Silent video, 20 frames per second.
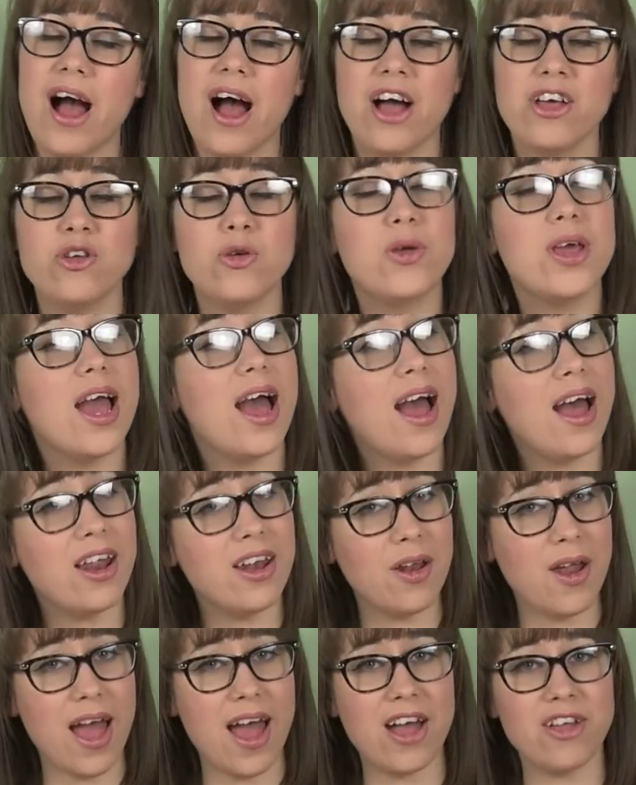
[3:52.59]
You
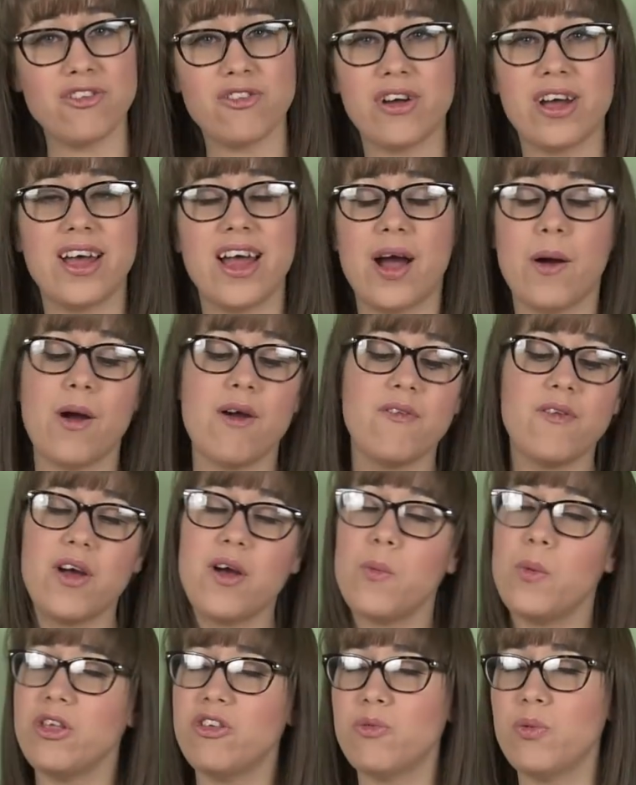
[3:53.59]
can air dry it, however,
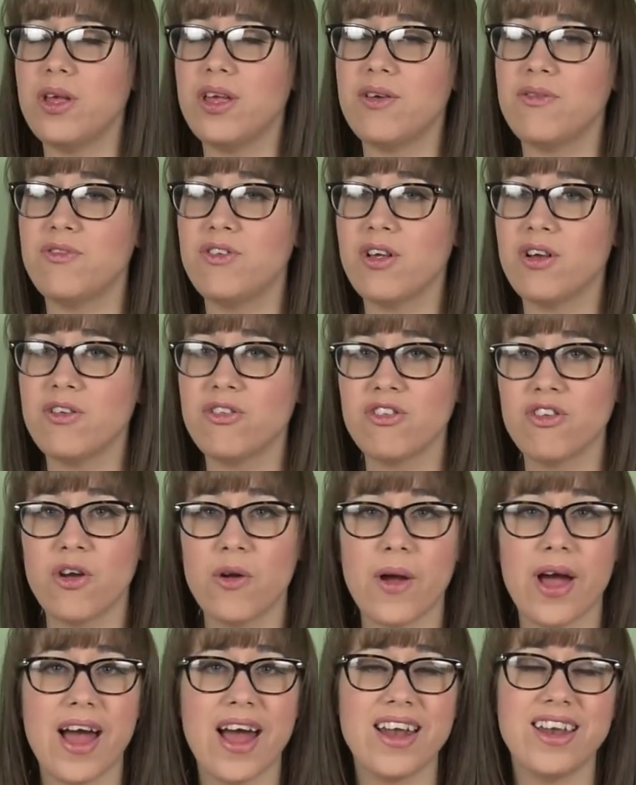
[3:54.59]
which we have done
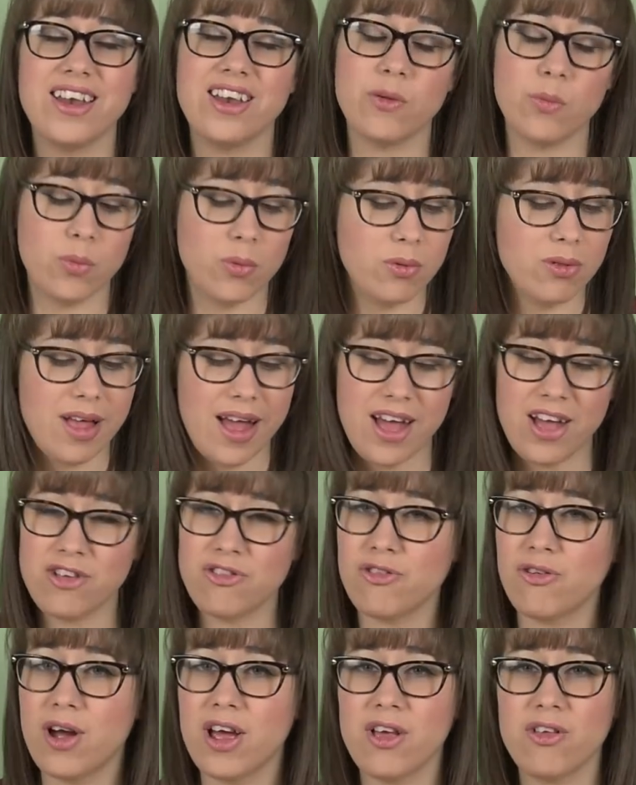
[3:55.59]
so, and it will air
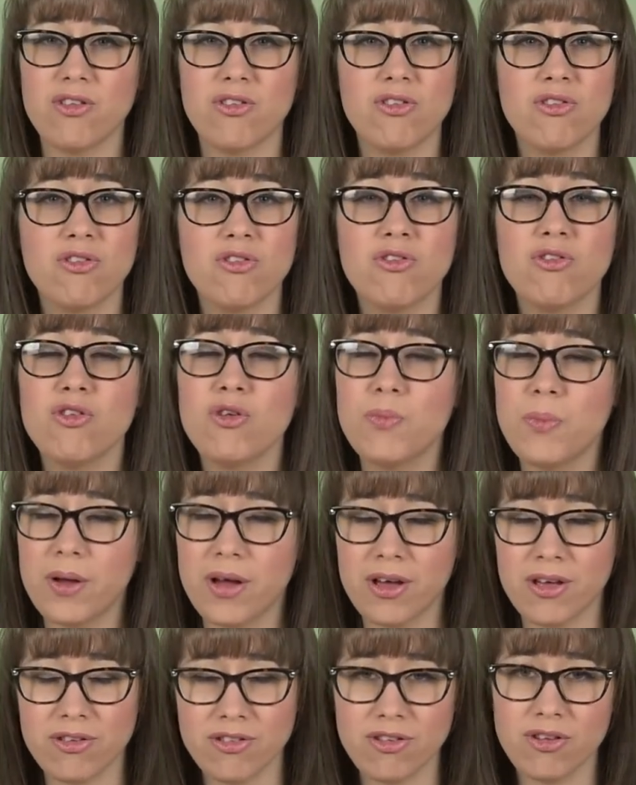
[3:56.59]
dry
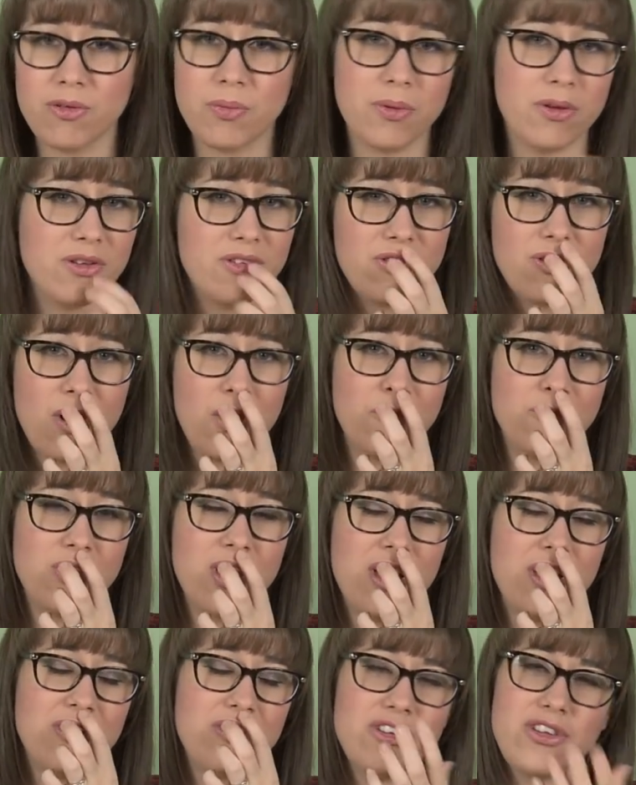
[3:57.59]
super duper soft,
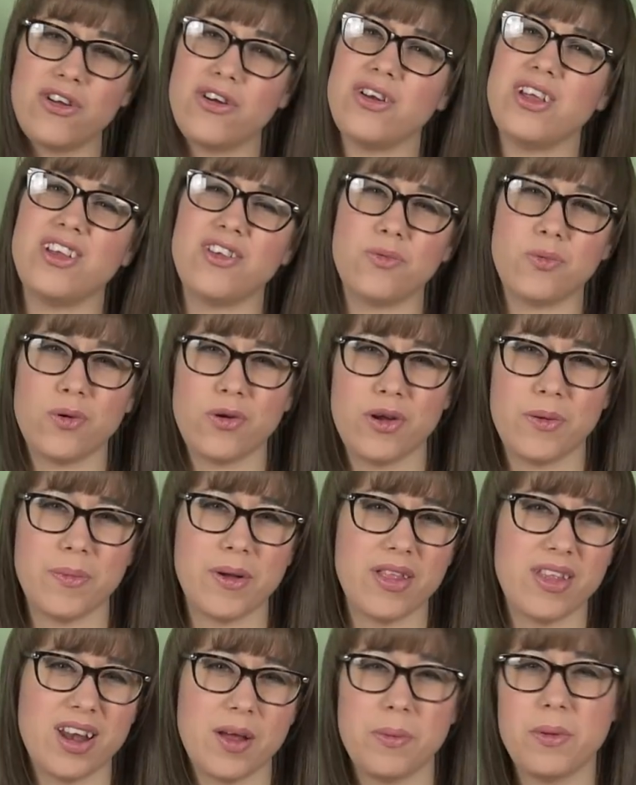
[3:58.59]
so you're not needing to worry
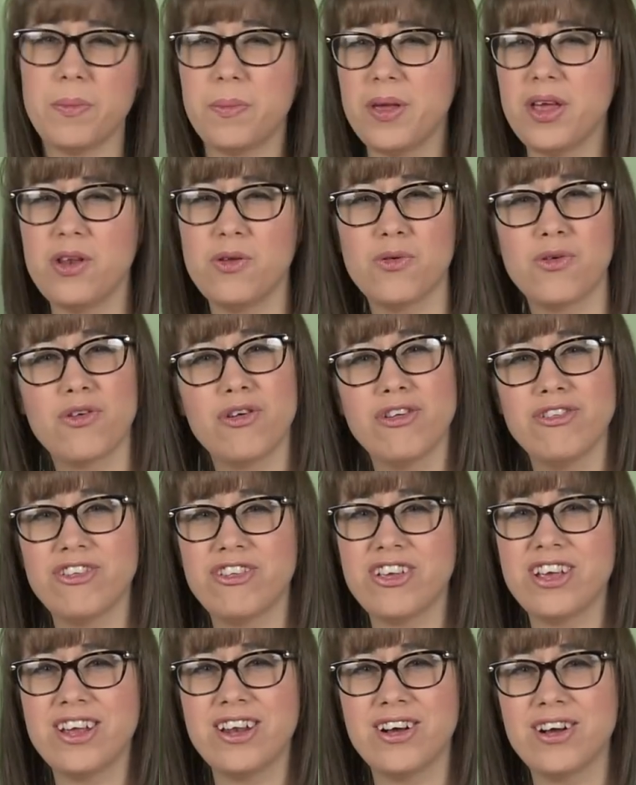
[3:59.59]
about the nappy being all
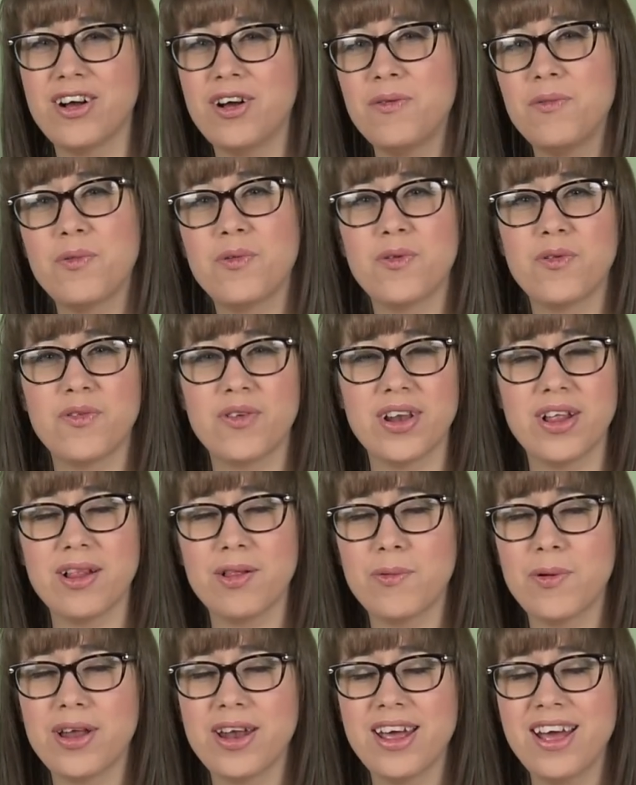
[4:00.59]
crunchy and uncomfortable for
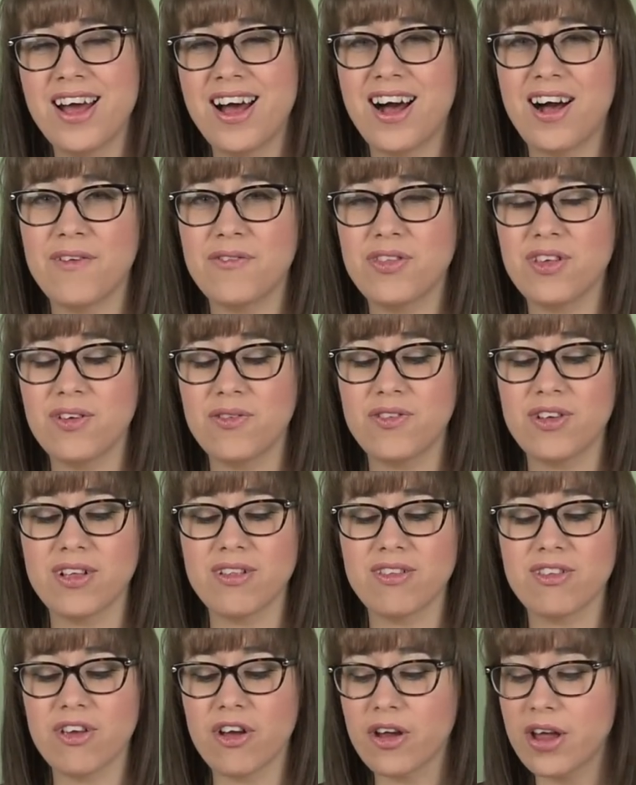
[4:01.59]
little one after you've
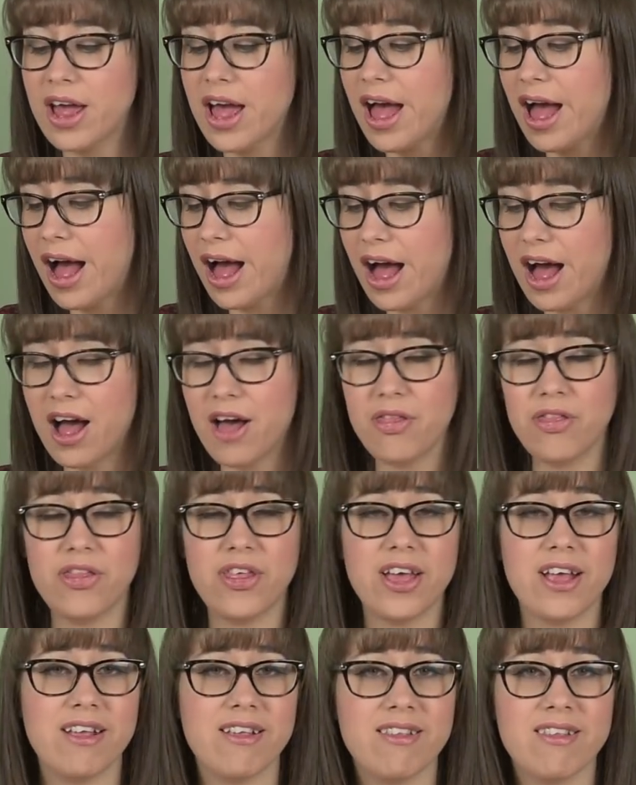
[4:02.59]
done so.
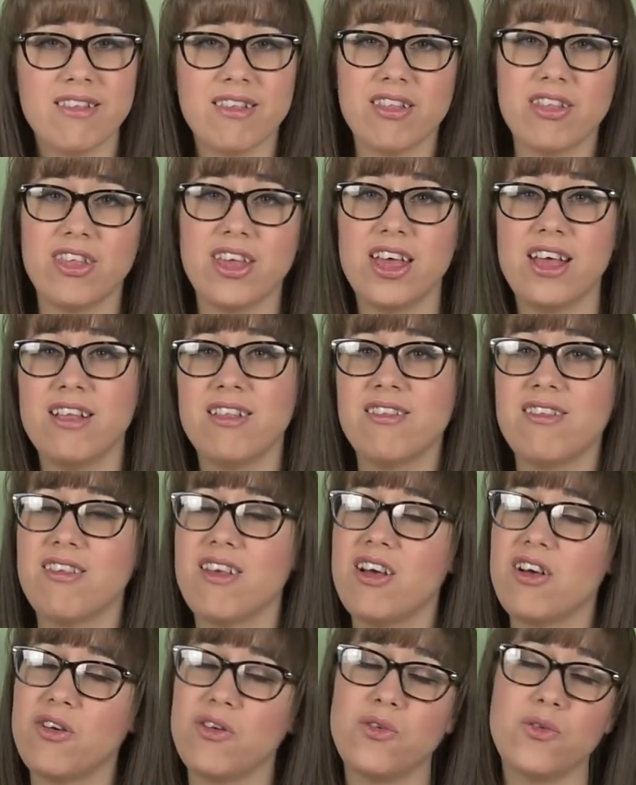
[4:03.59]
The
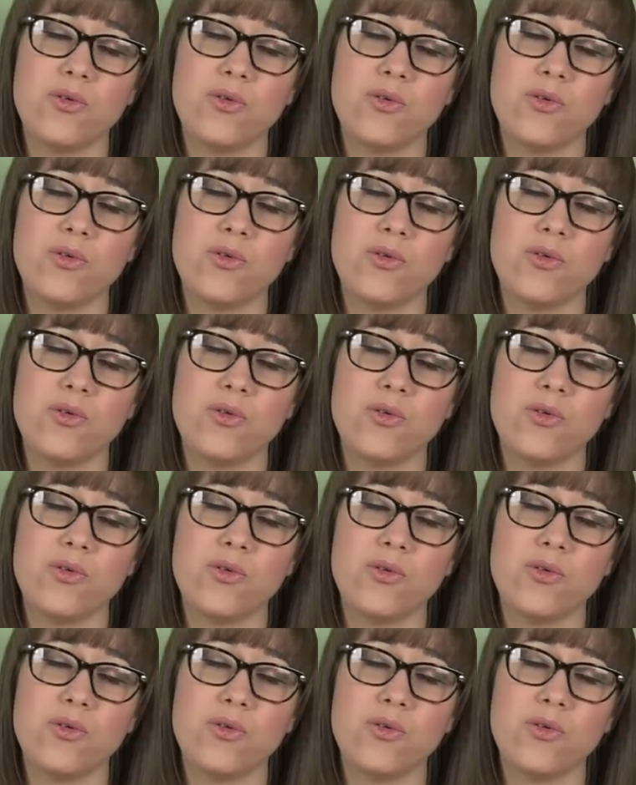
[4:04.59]
insert can